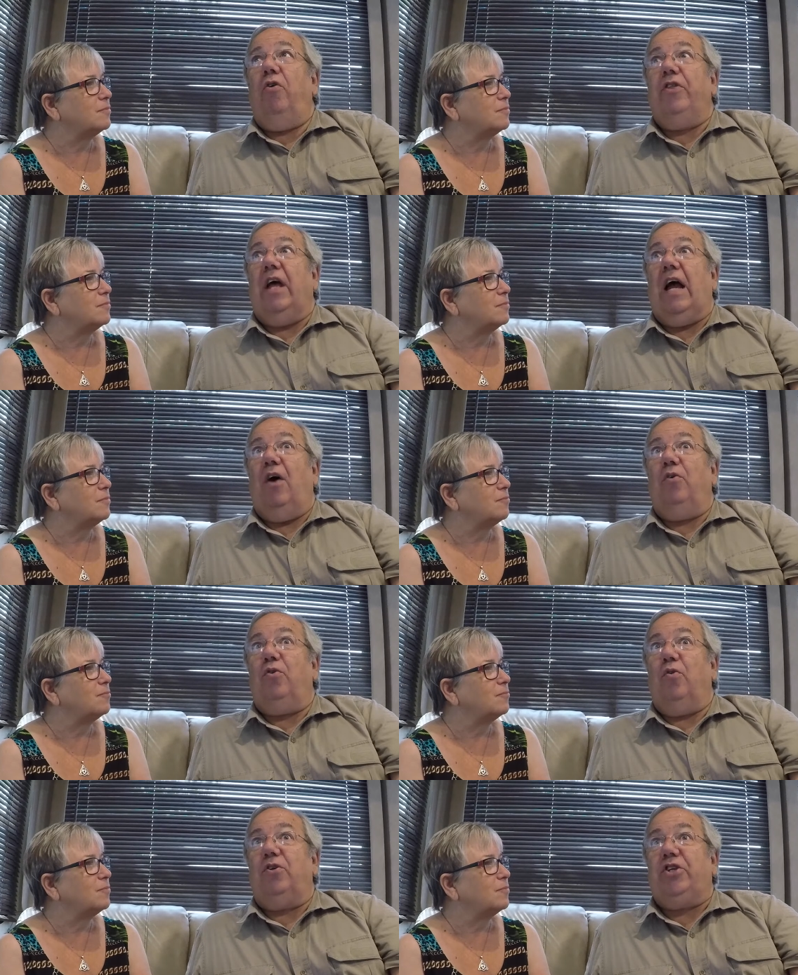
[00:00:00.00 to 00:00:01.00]
Speaker 1: the
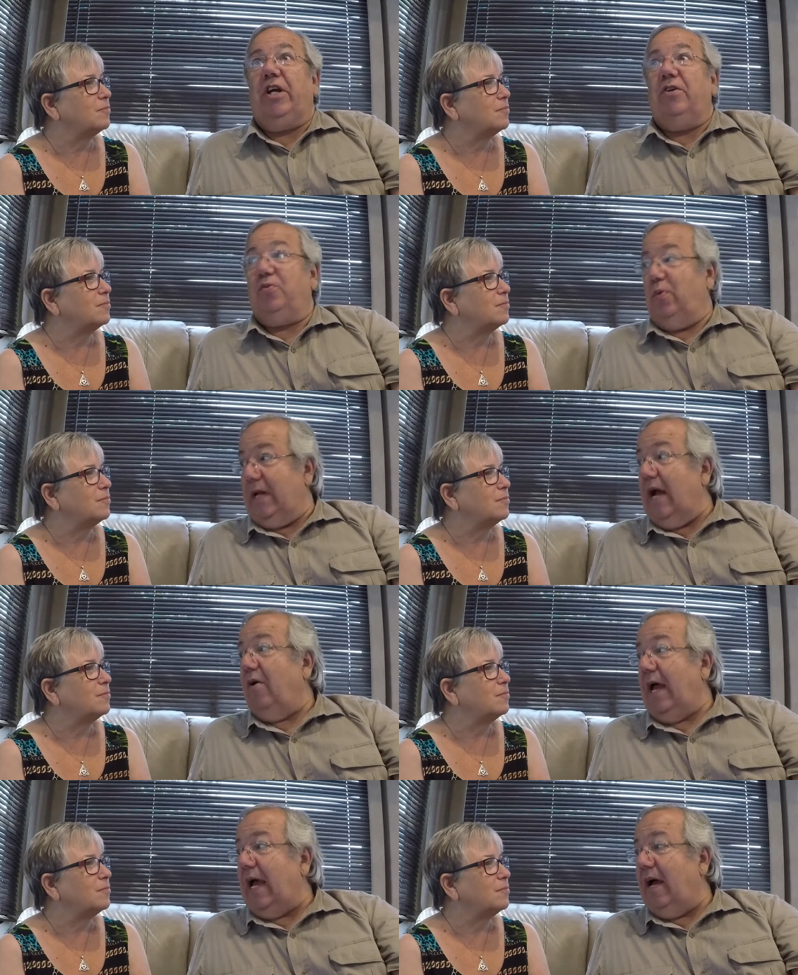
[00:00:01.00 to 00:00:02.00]
outdoor chairs we now
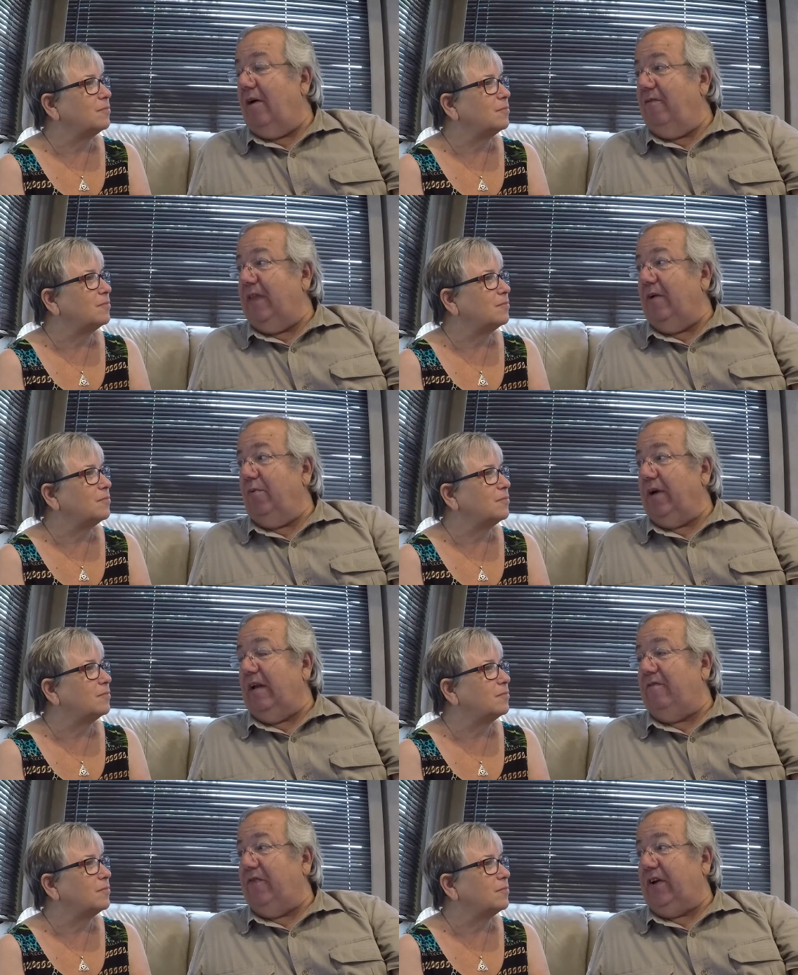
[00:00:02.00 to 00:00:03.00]
have that we're
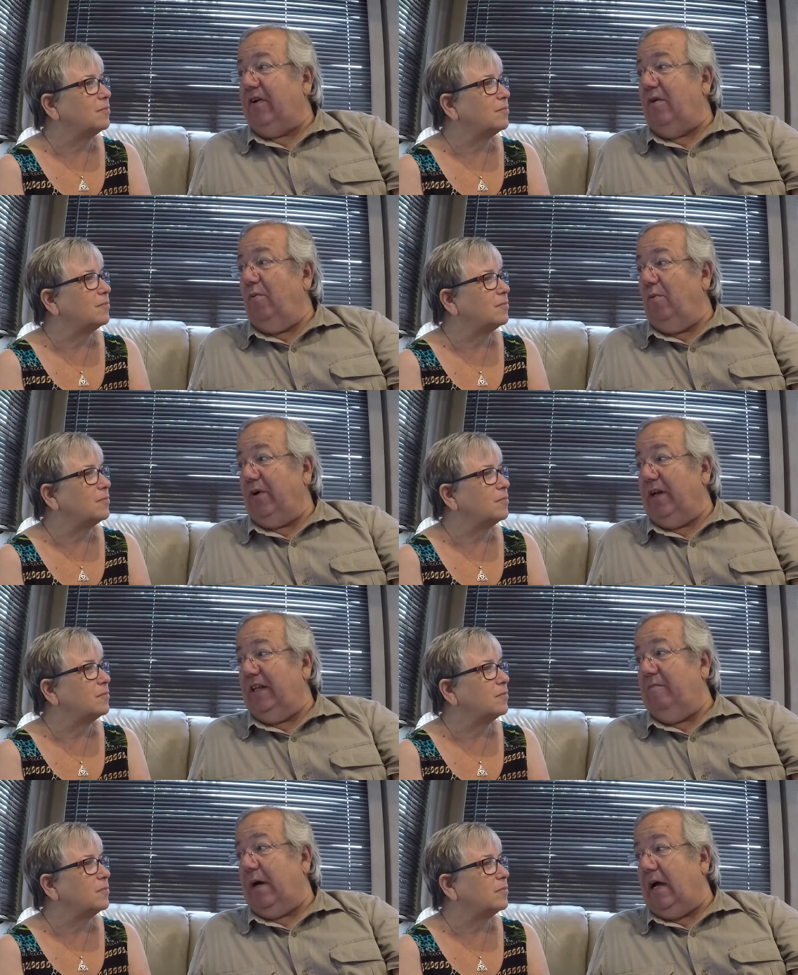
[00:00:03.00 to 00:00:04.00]
going to figure out what we're going to
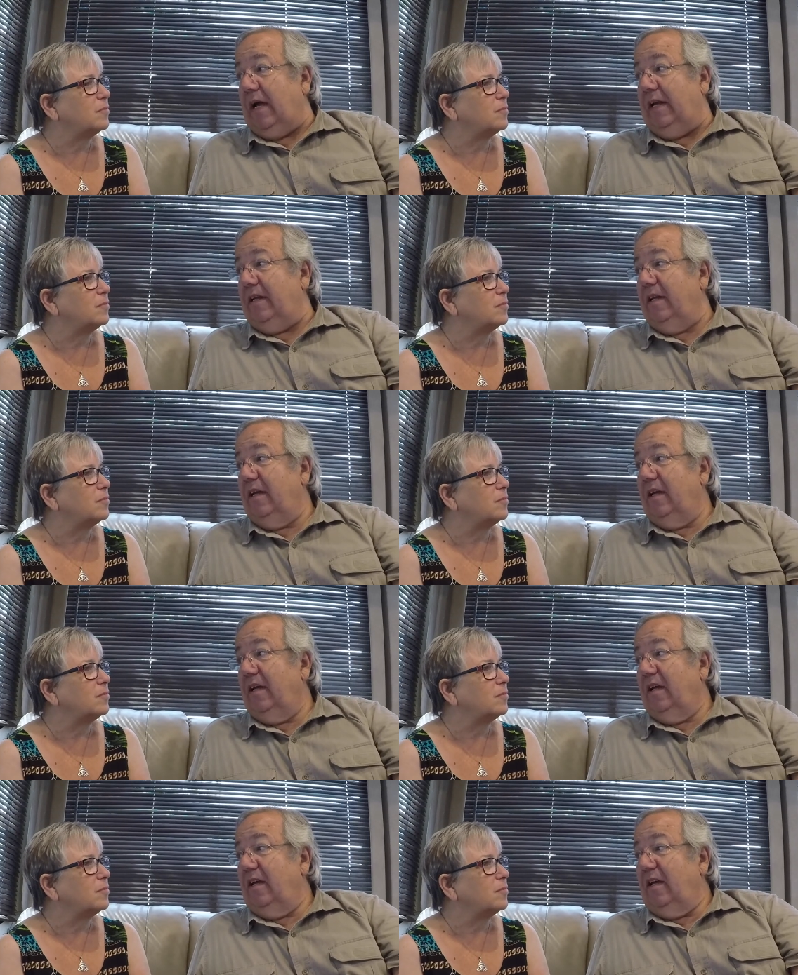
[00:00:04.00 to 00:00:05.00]
leave
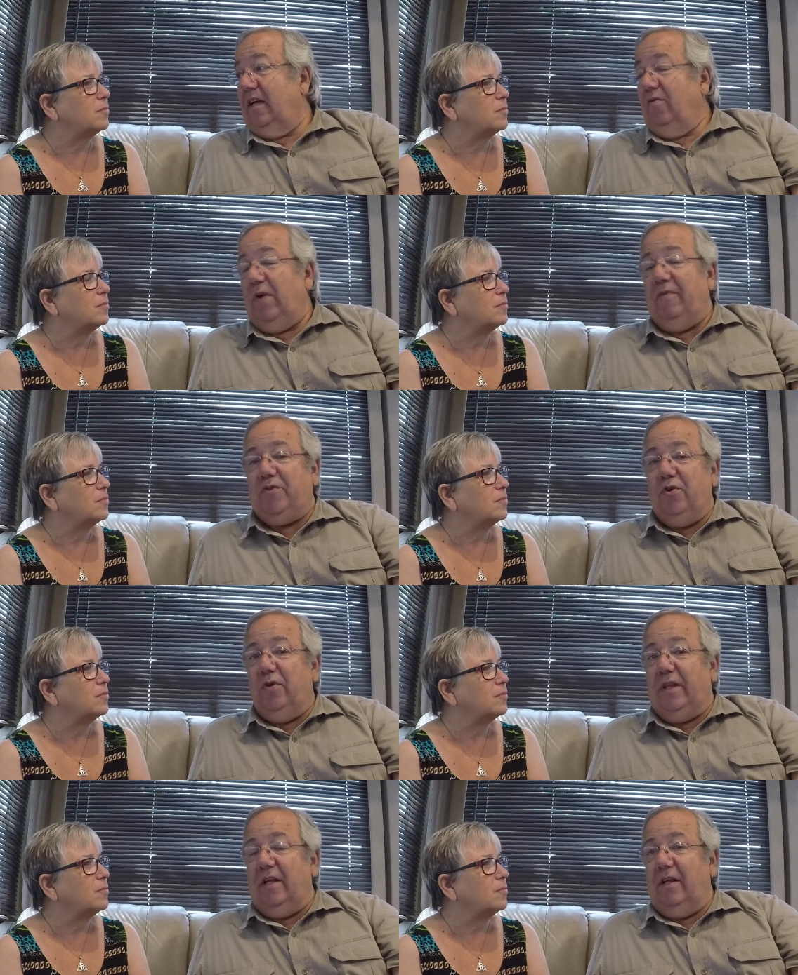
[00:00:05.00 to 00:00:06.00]
behind. We have two
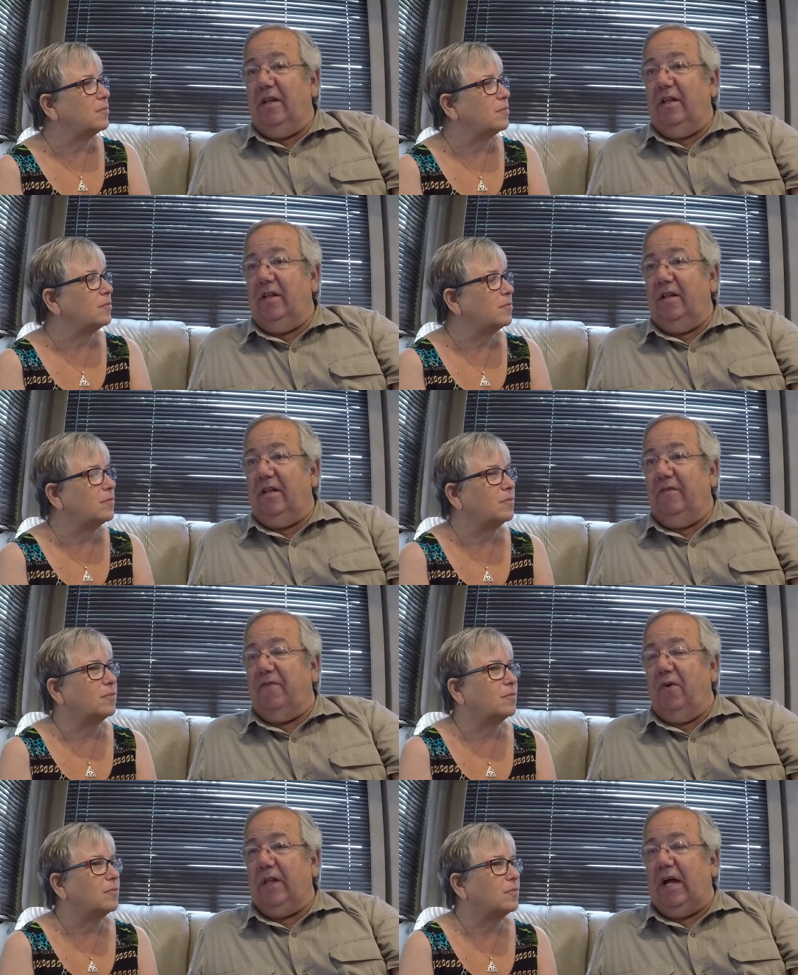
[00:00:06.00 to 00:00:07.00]
of the the
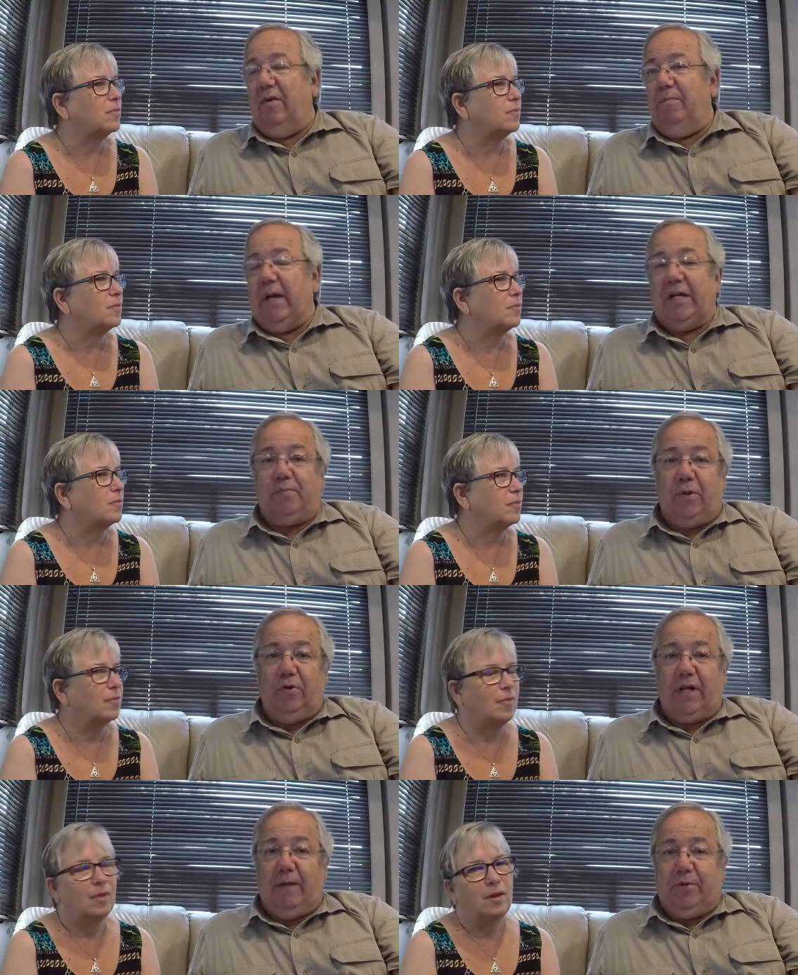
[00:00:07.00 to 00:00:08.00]
fold out Bass
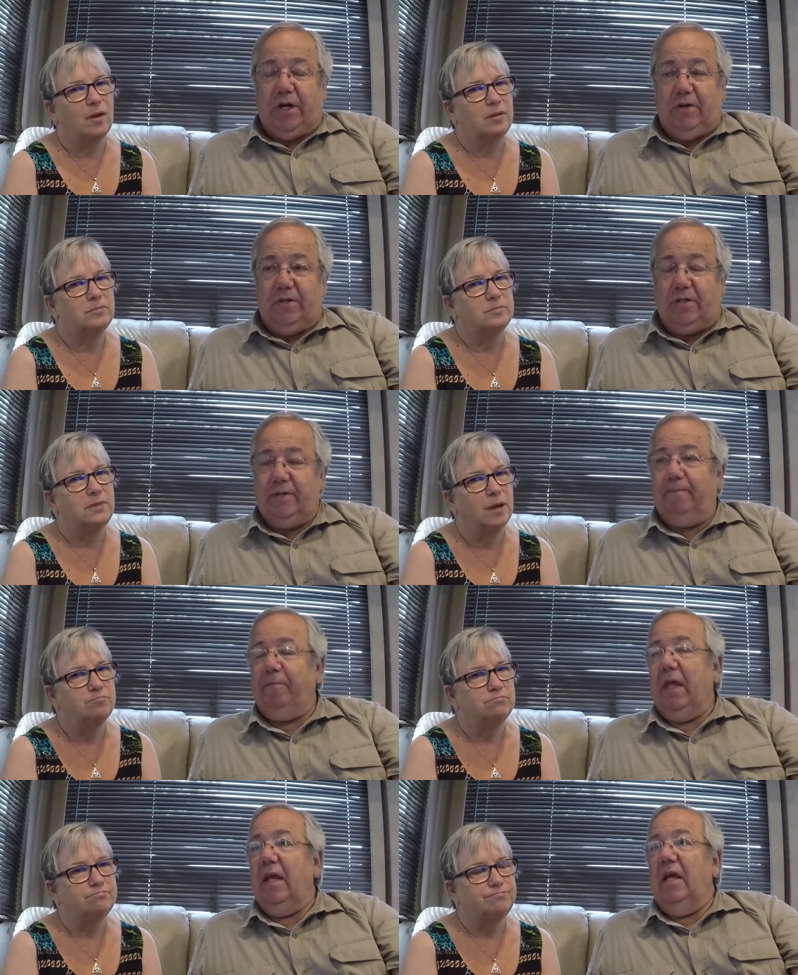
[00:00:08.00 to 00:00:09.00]
Pro type chairs.
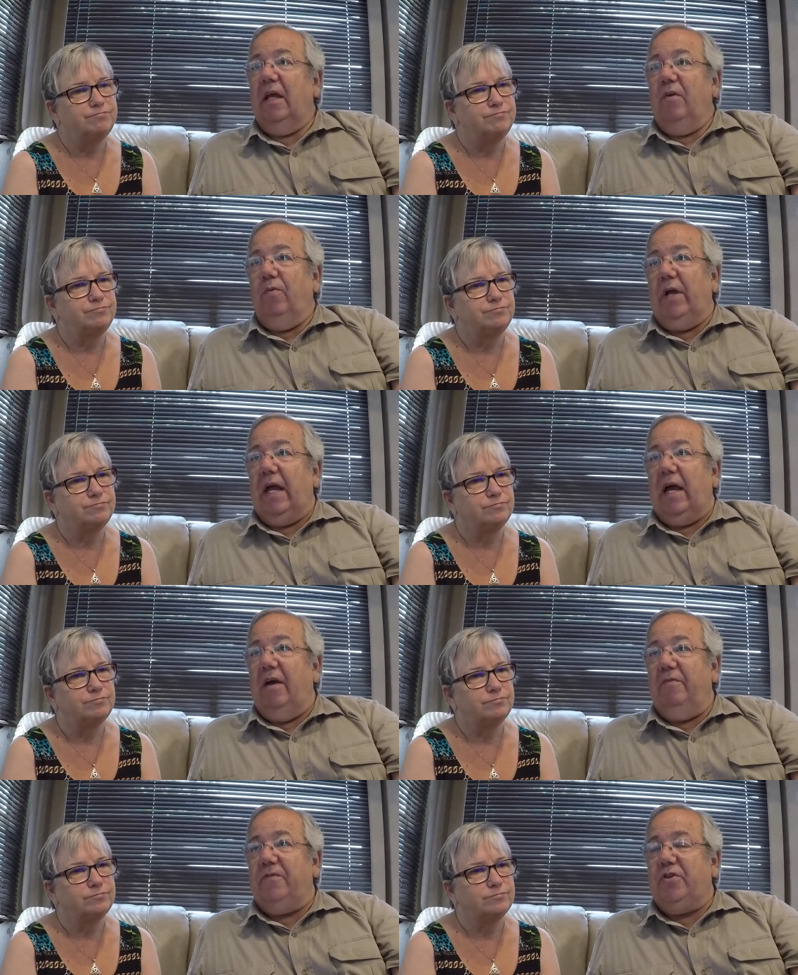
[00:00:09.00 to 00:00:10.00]
Yep. We
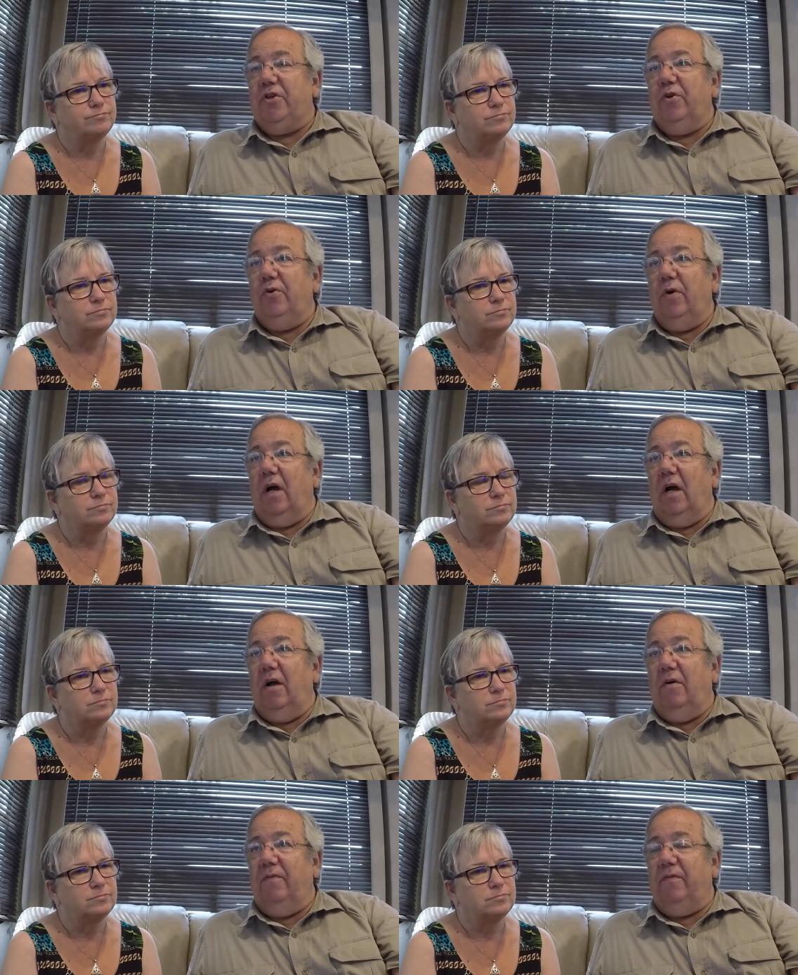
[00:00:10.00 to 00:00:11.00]
have two
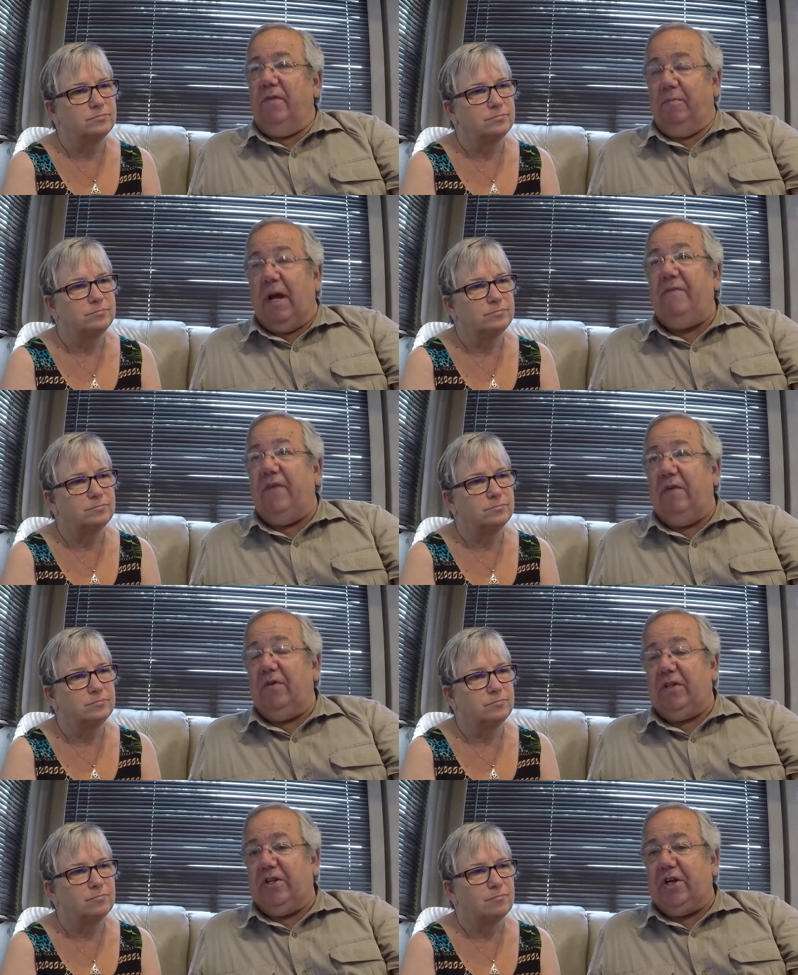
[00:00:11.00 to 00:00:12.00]
of the, my
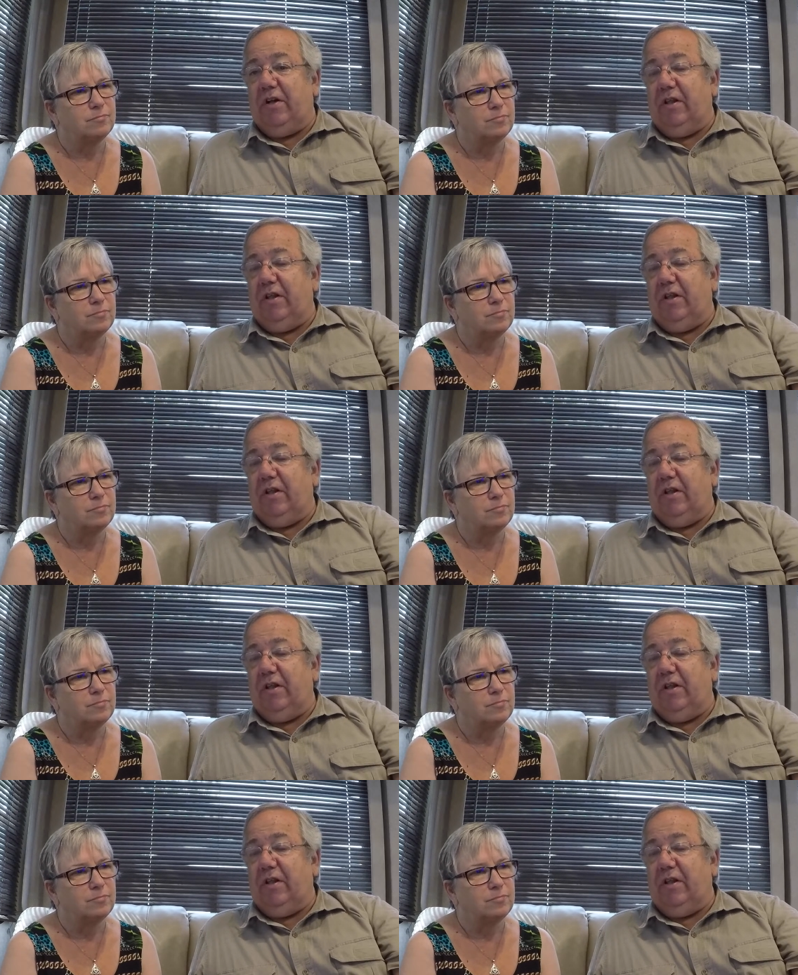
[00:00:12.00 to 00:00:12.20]
favorite, the chair